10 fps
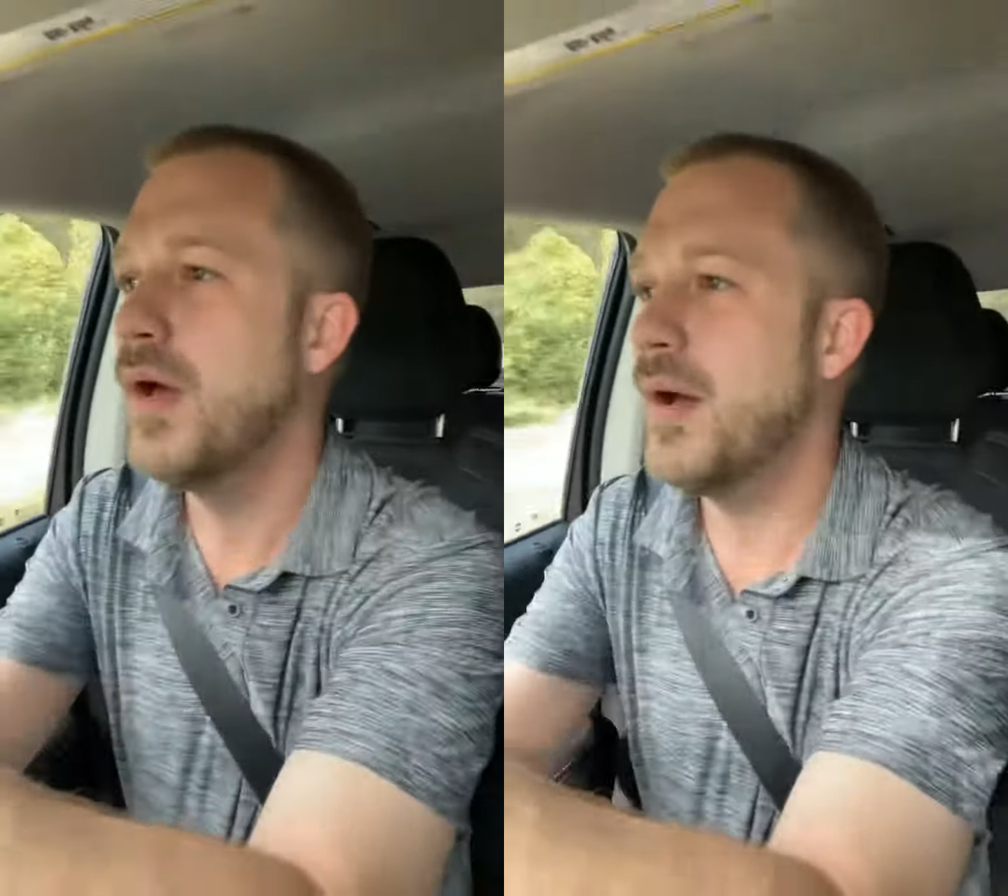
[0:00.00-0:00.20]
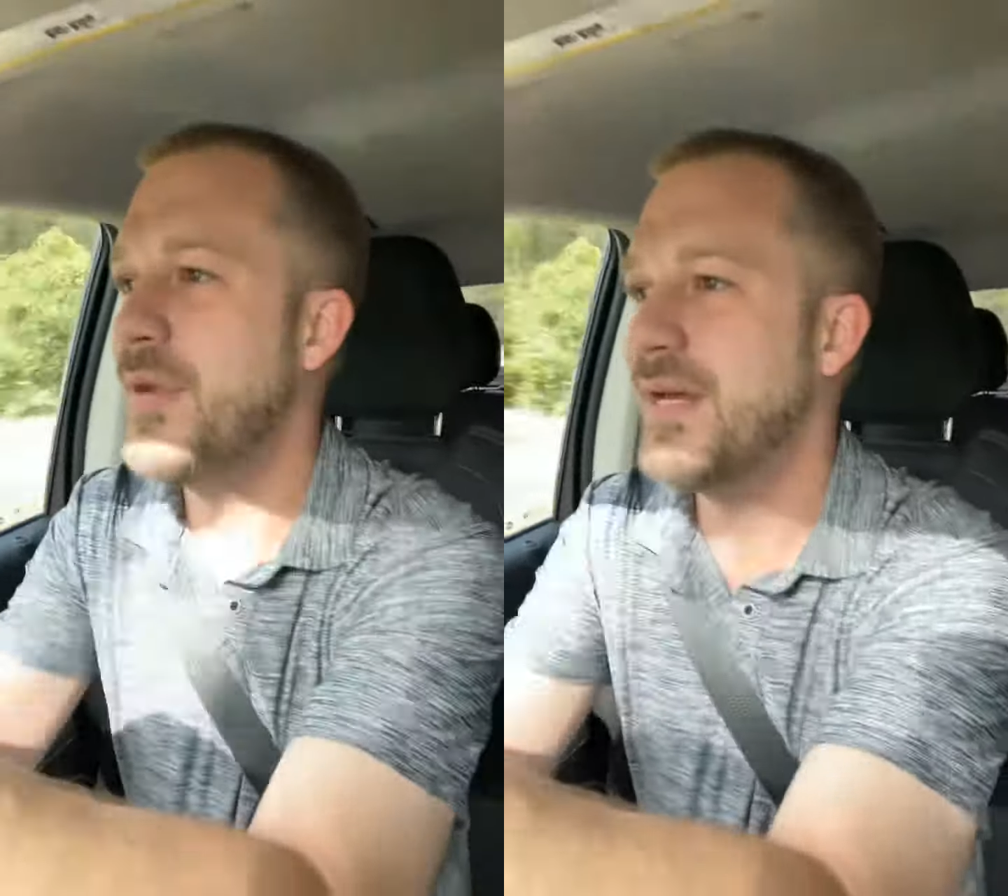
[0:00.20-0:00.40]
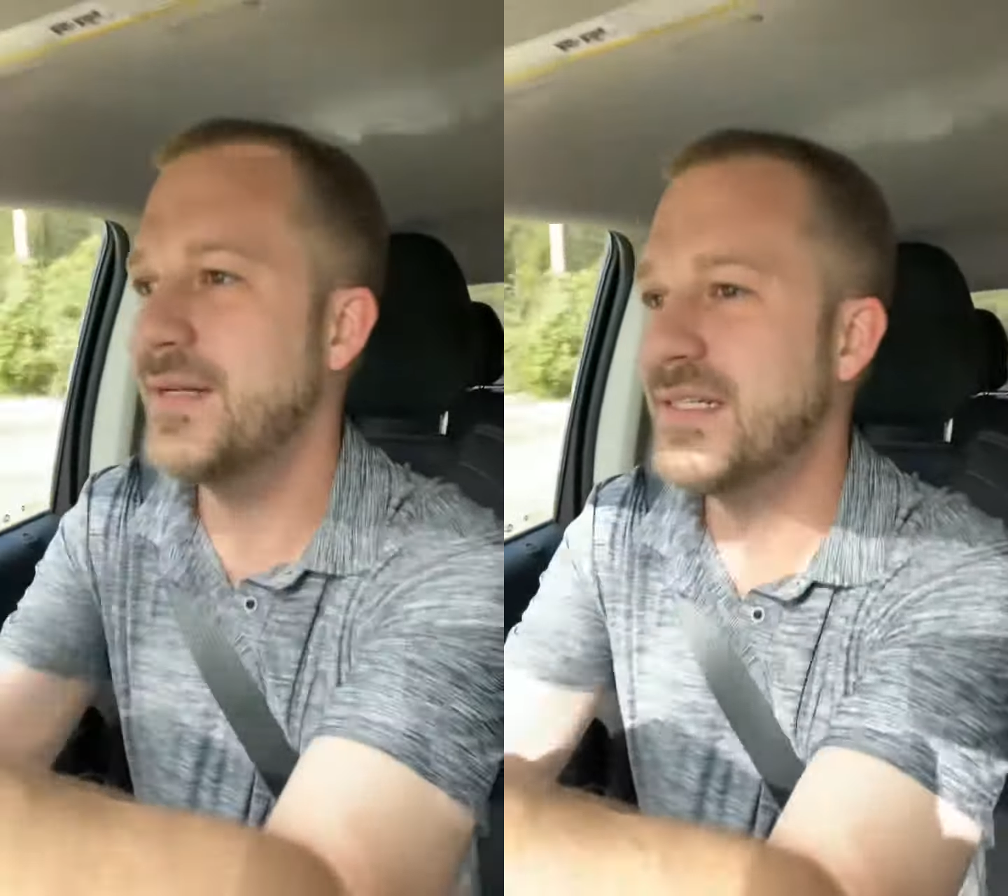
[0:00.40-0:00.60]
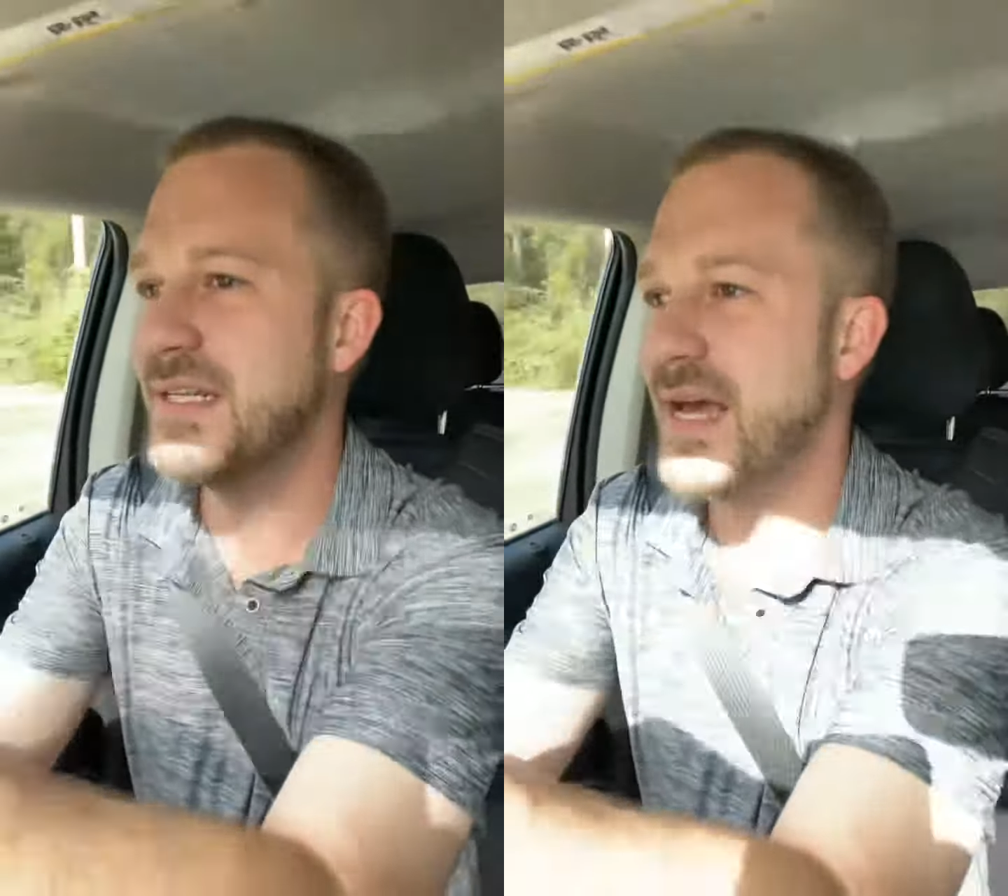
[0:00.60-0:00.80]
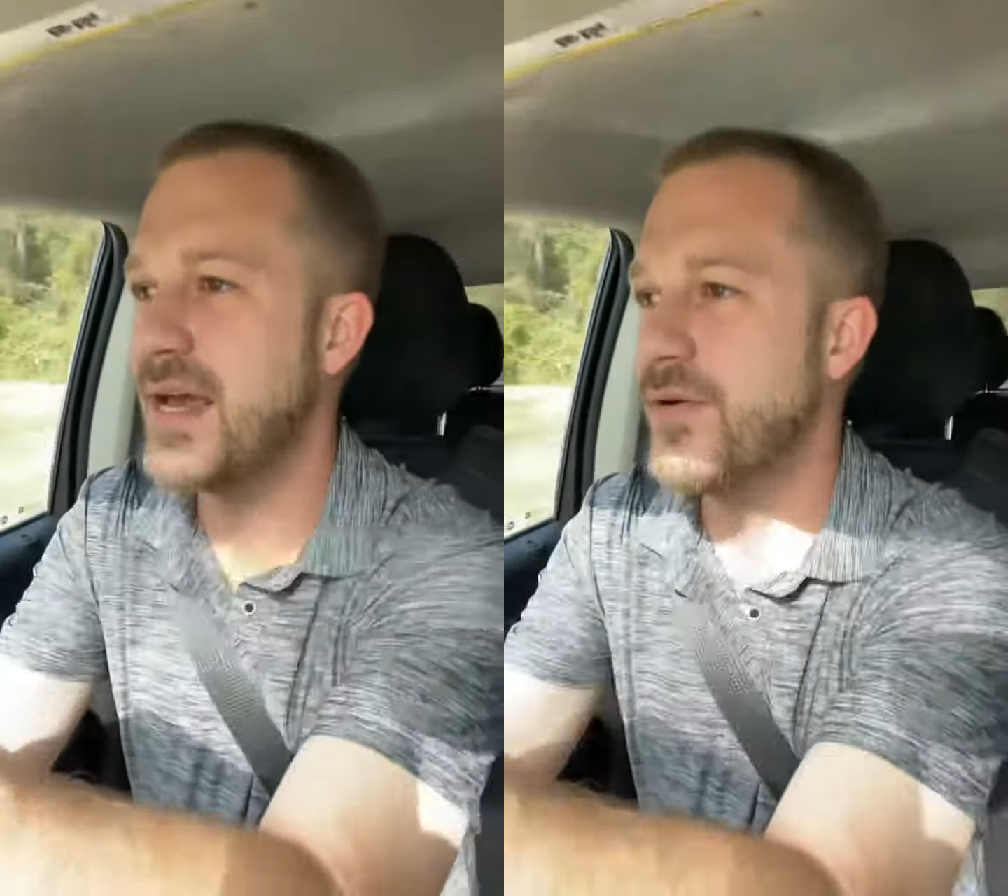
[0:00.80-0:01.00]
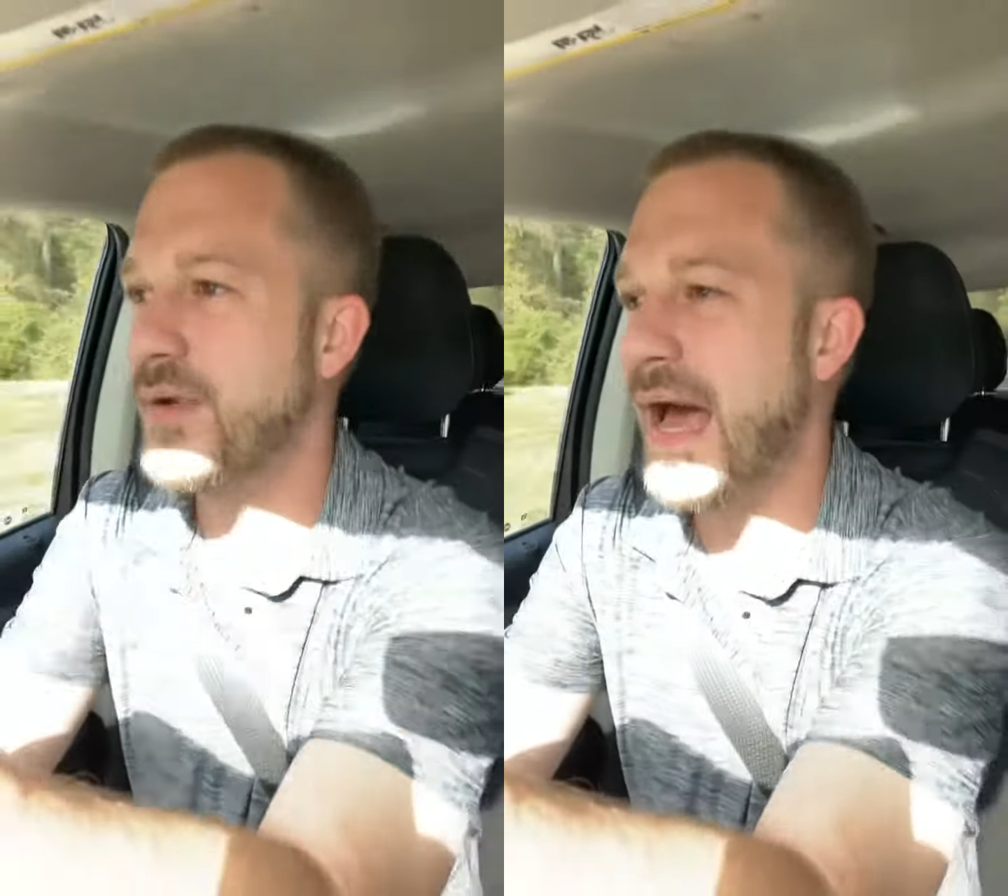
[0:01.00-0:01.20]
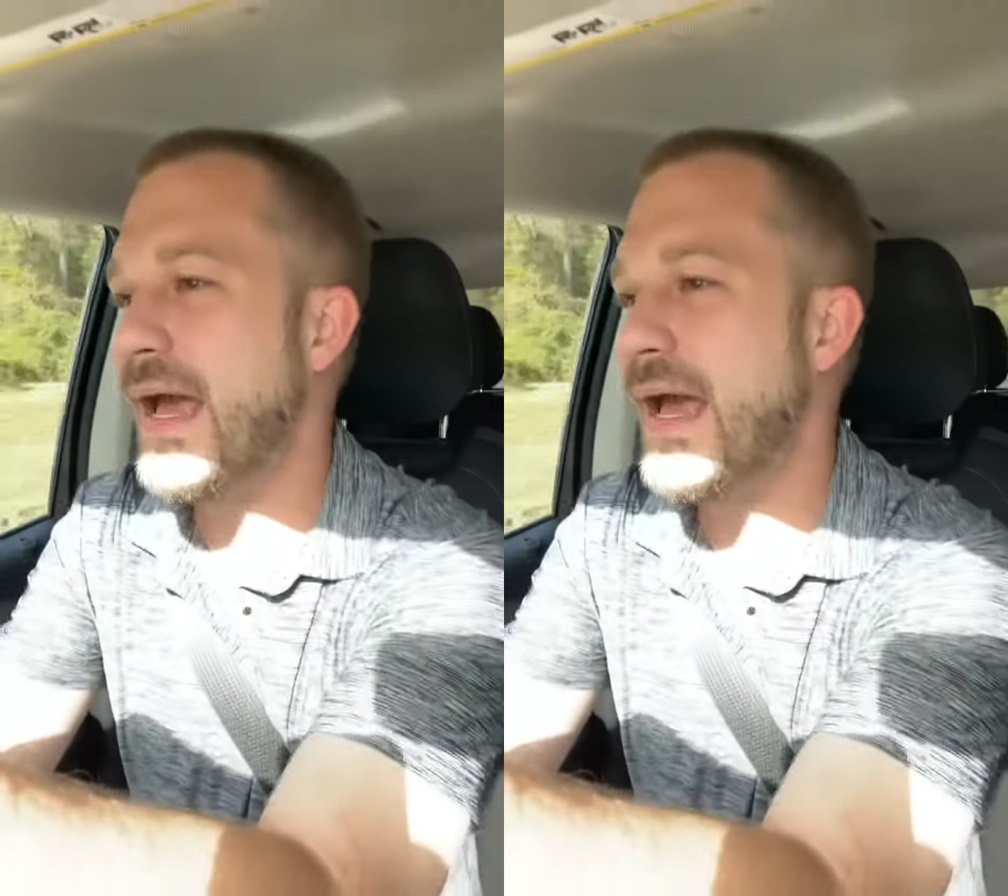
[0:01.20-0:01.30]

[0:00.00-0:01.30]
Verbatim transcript: I'm headed to town.